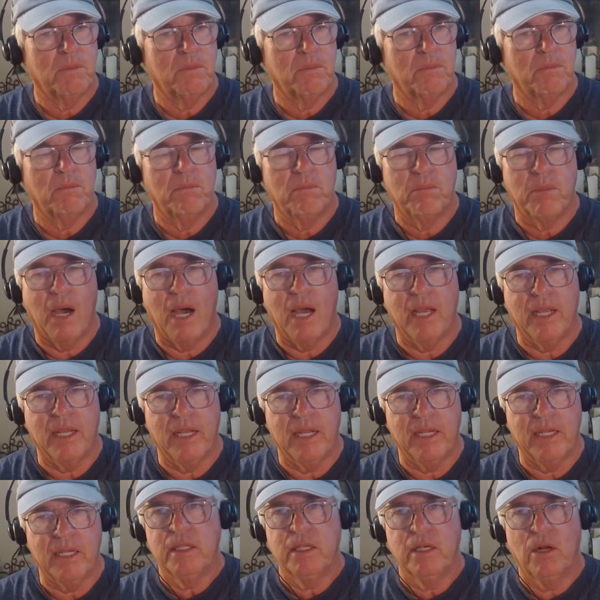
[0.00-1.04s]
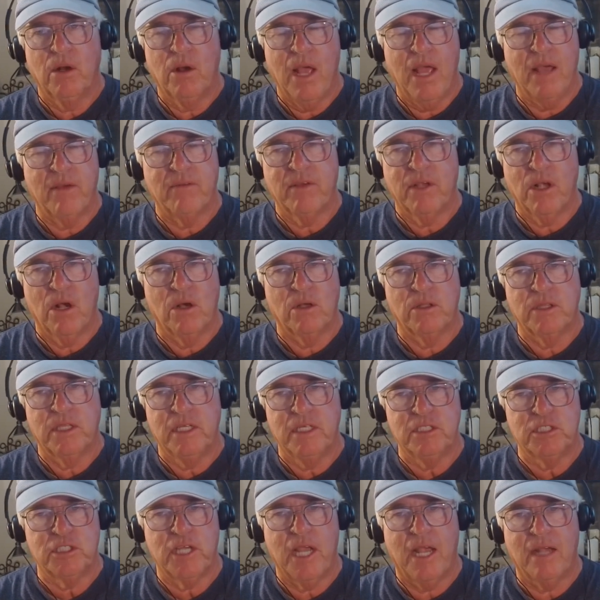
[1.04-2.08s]
buying, having all
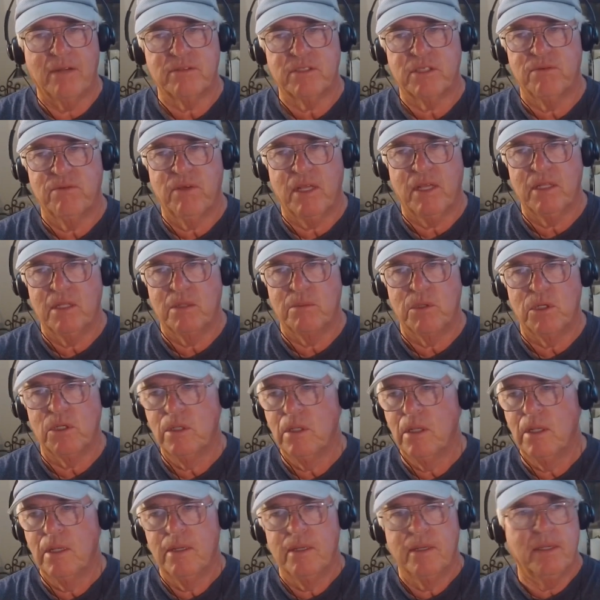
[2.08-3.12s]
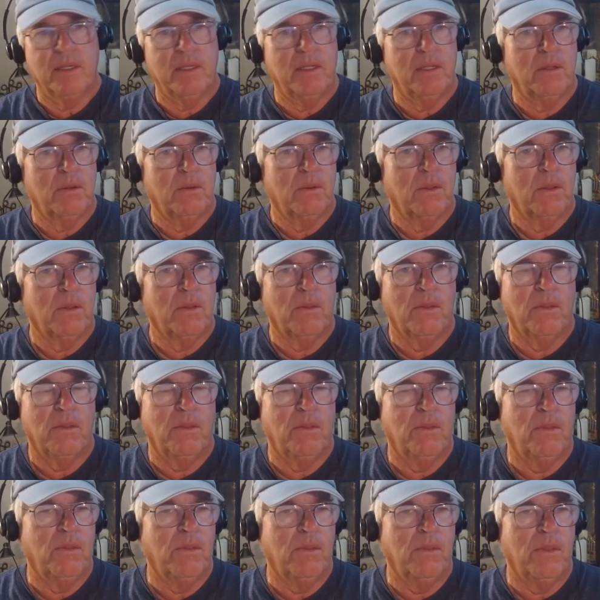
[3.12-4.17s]
these shafts available,
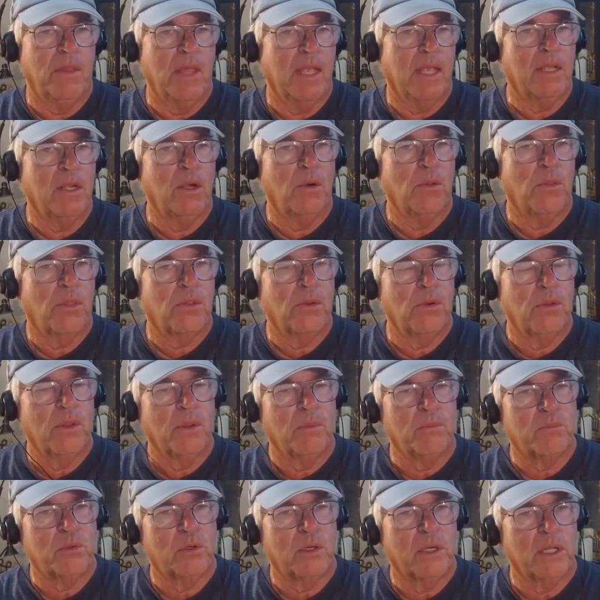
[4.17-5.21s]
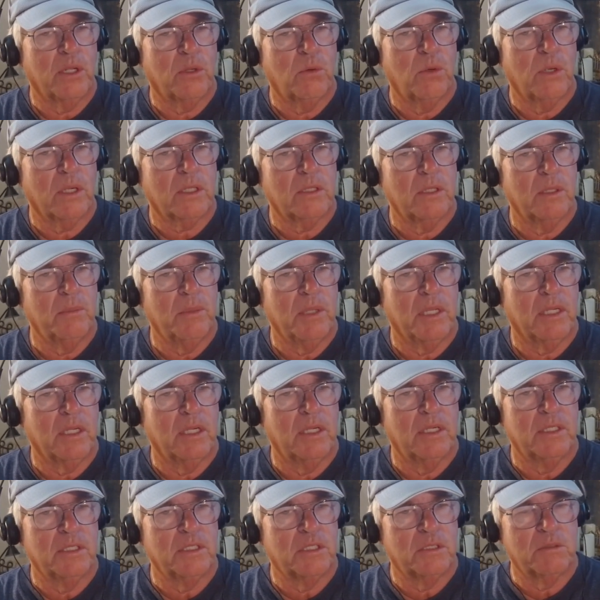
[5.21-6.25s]
they go through them pretty quickly
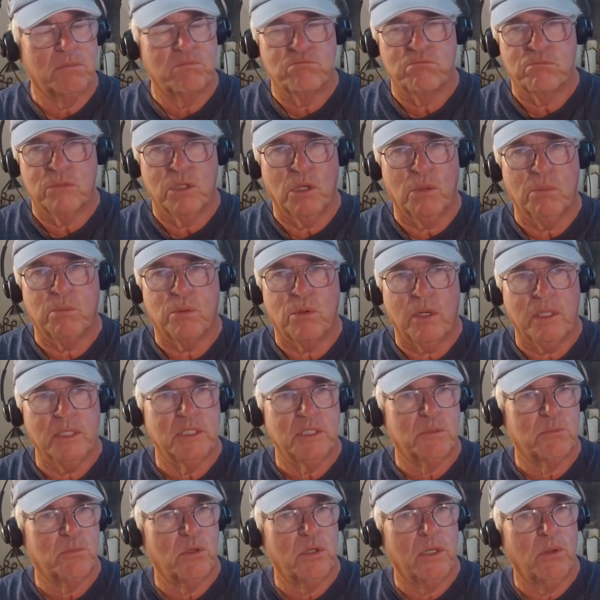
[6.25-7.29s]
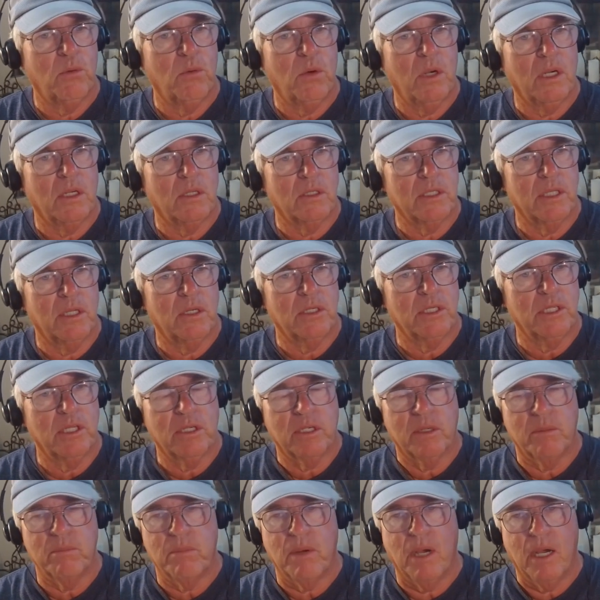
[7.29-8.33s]
because they're priced pretty well. You
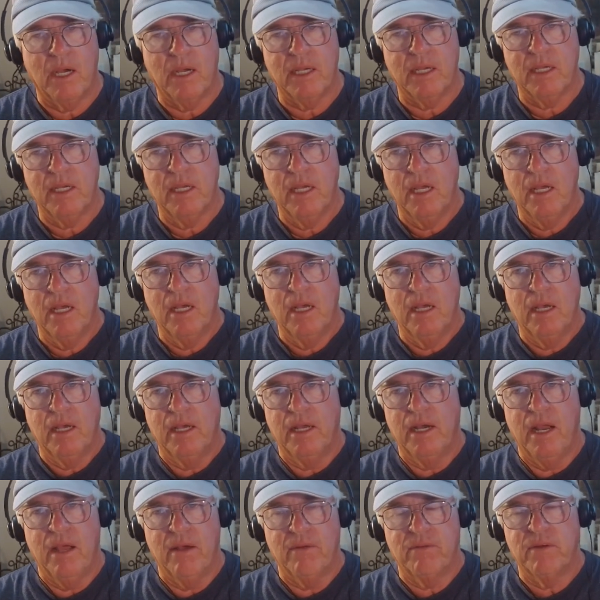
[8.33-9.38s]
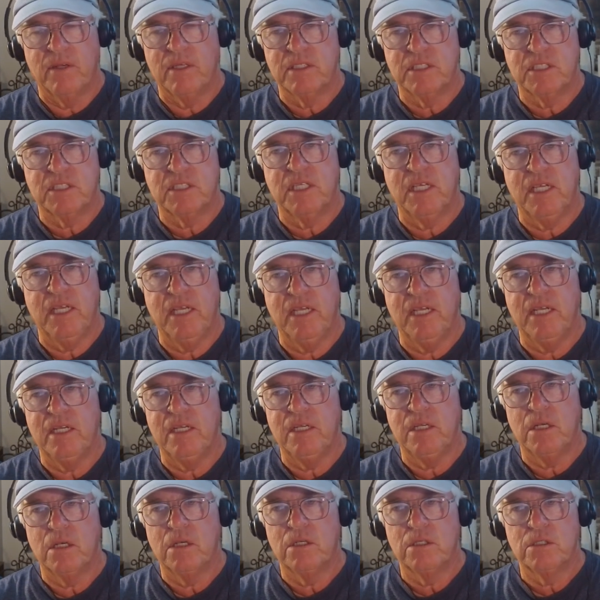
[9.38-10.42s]
could buy an
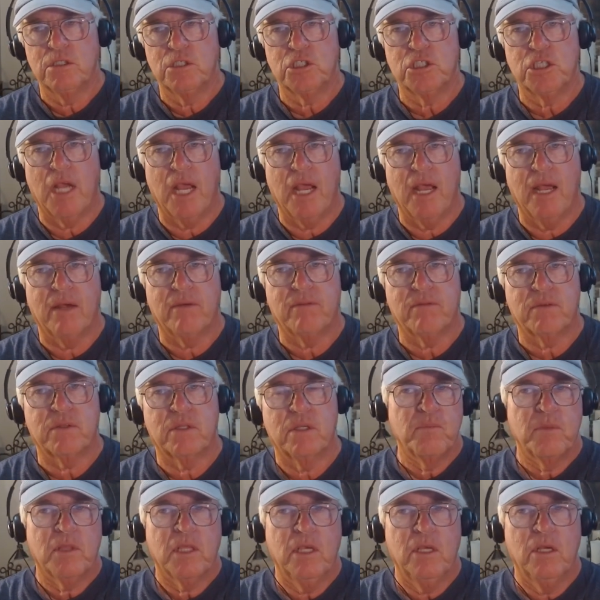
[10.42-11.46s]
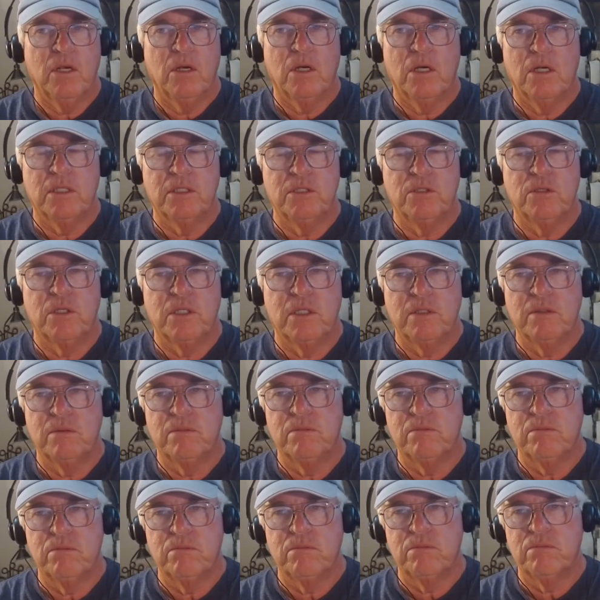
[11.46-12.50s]
FST shaft,
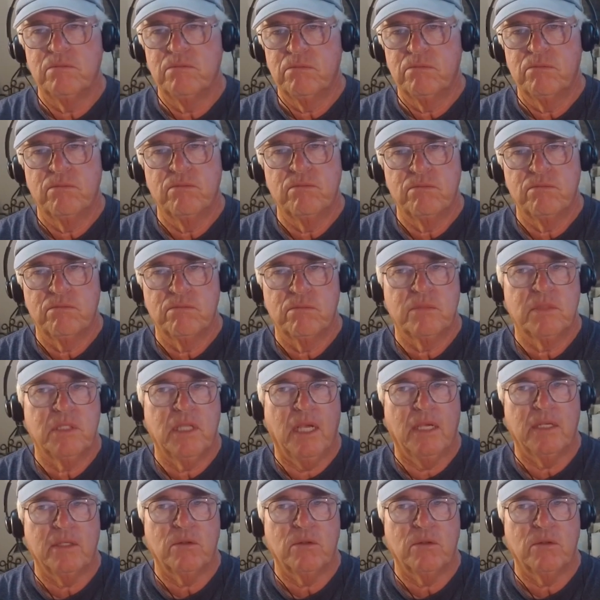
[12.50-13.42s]
110